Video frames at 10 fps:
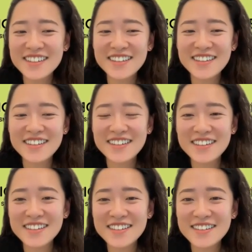
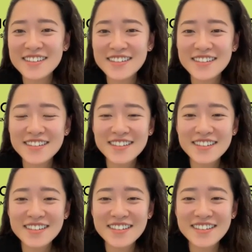
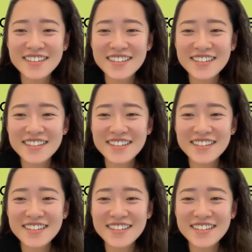Nothing is said.